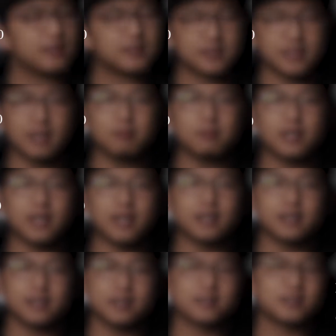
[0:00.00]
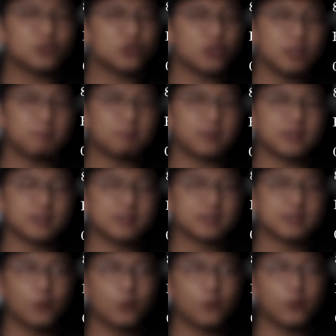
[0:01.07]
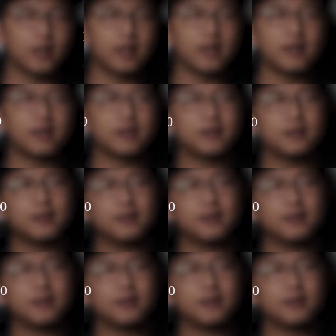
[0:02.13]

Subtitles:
Samyang is the cheapest, where